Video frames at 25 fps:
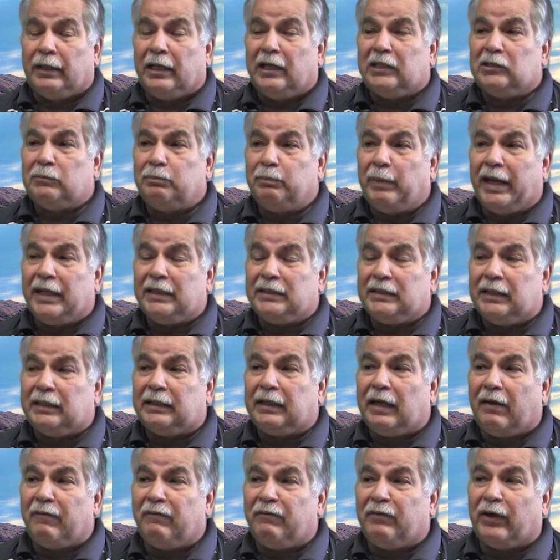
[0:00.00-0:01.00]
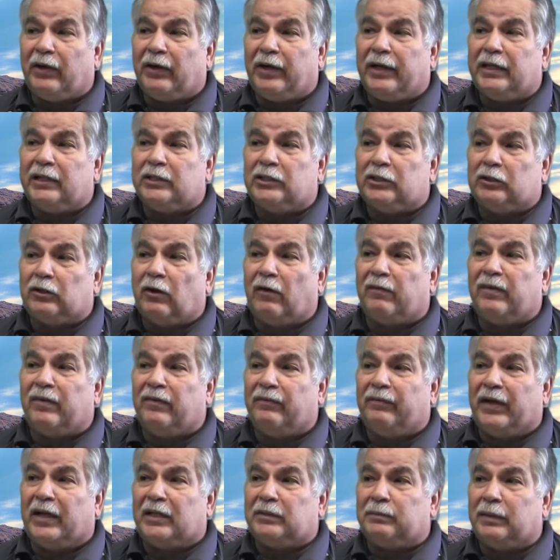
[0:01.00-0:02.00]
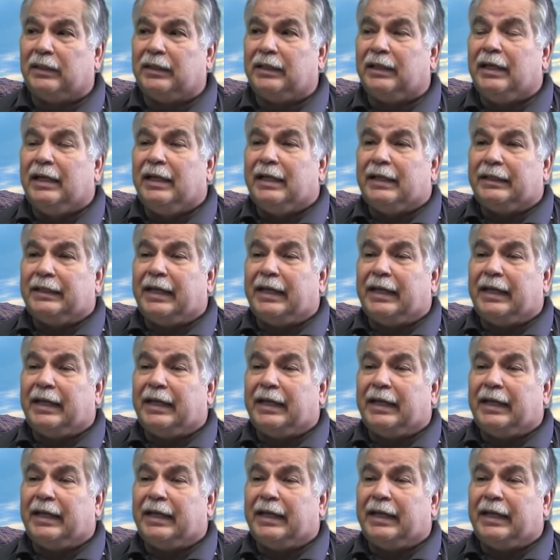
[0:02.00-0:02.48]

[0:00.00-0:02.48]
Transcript: It's basically a very conservative investment,